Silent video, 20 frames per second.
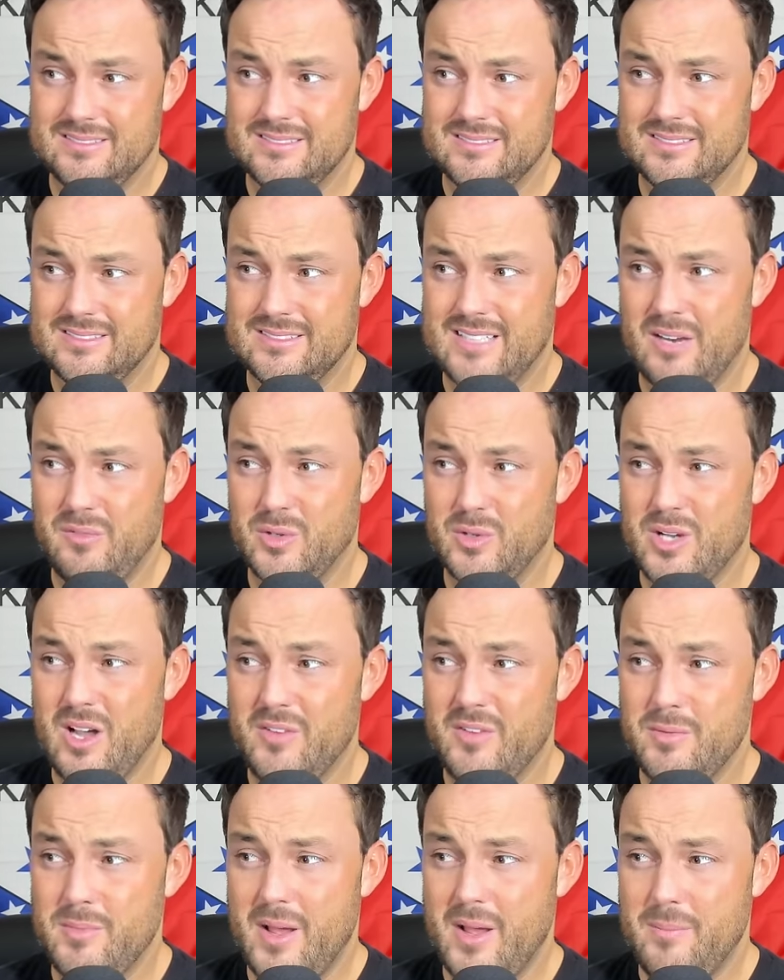How do you feel
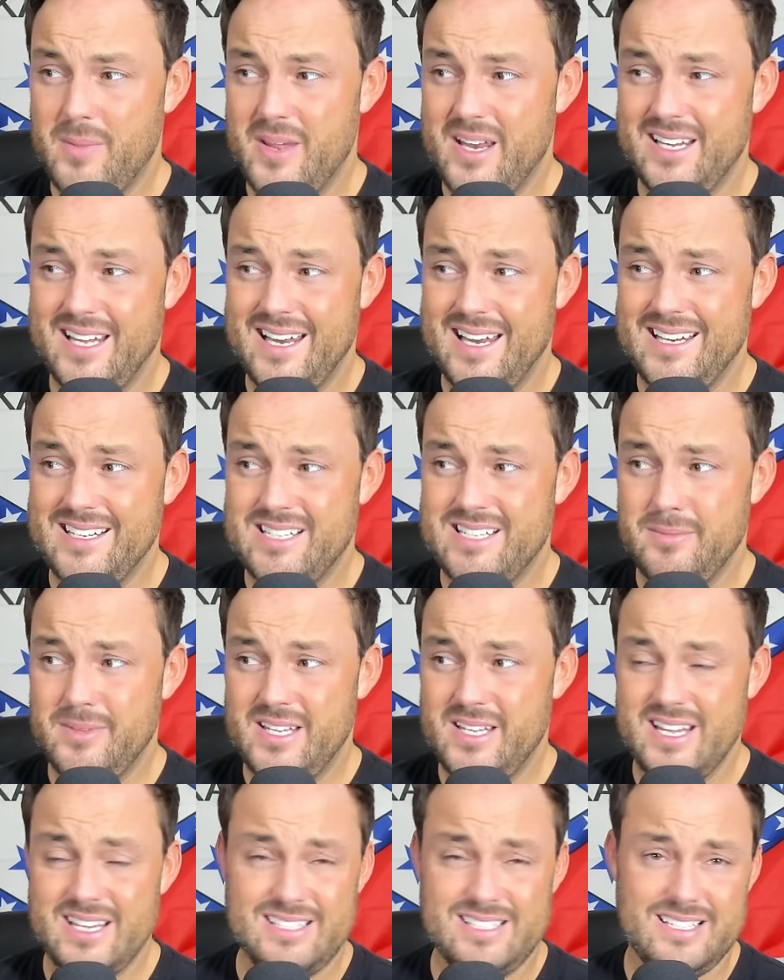confident about beating any team in
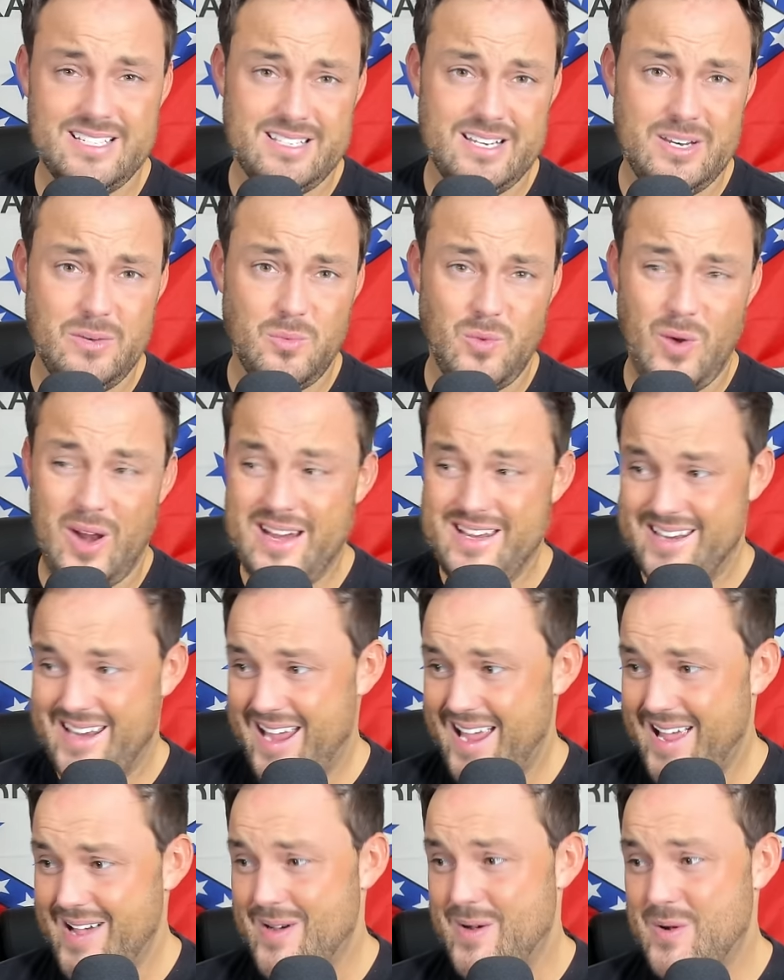the S E C right
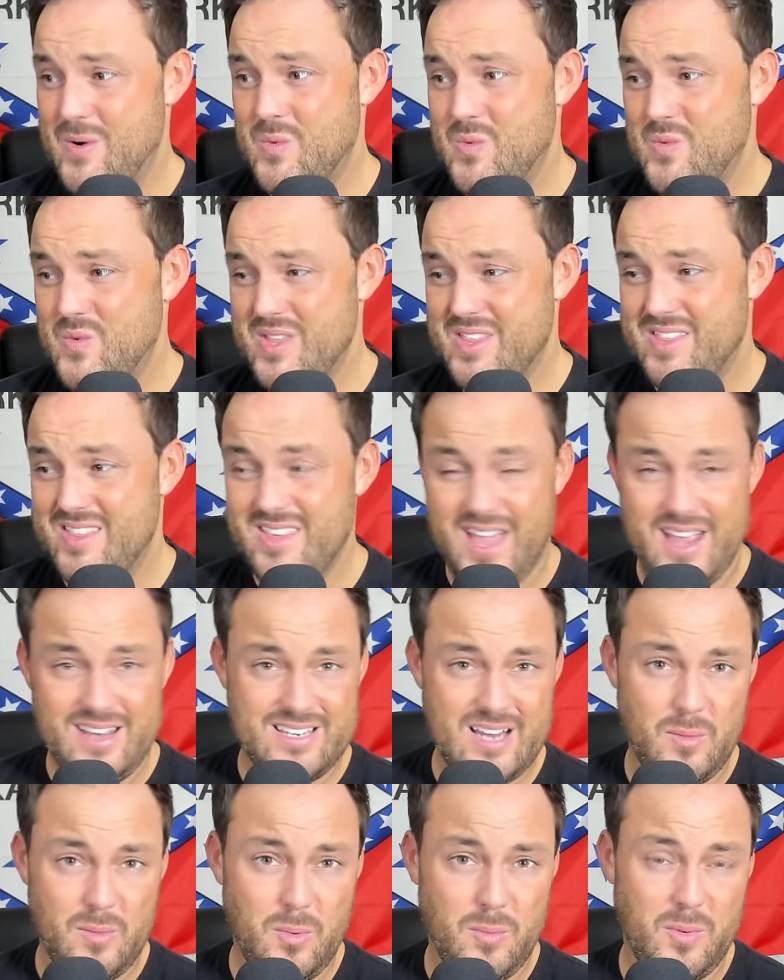now with that
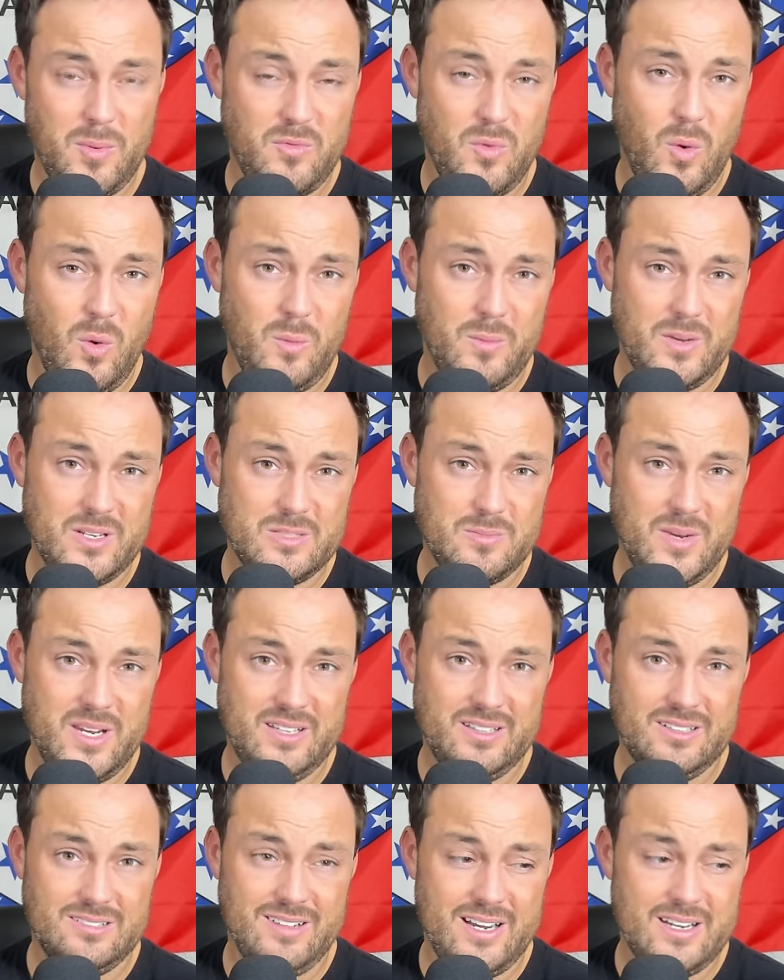type of performance
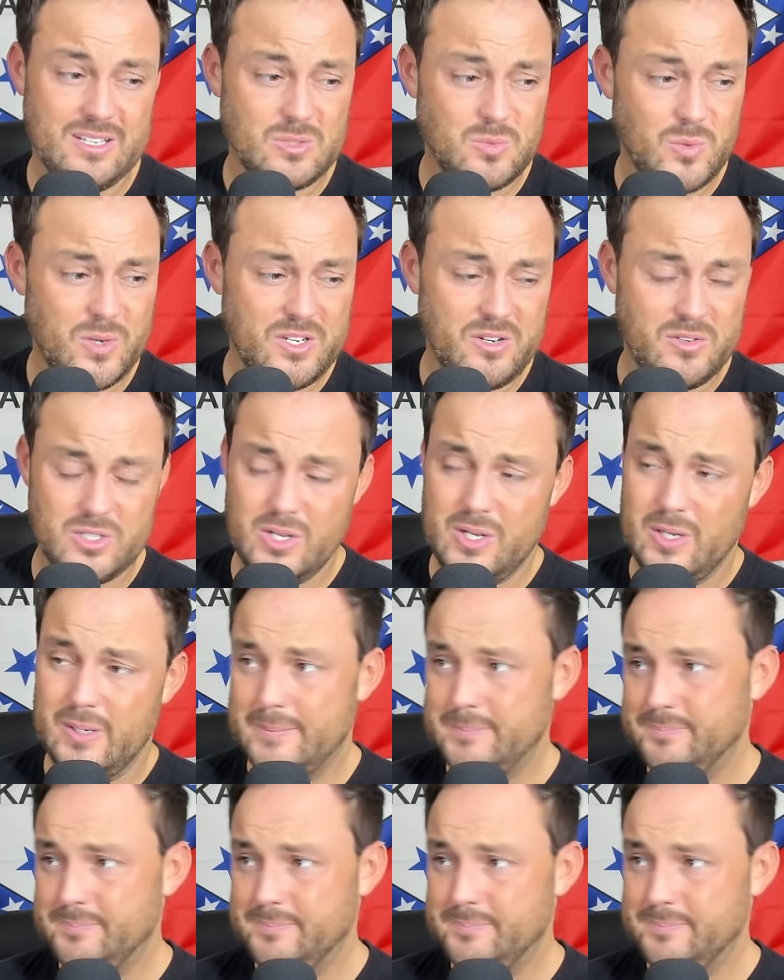being the latest one you saw?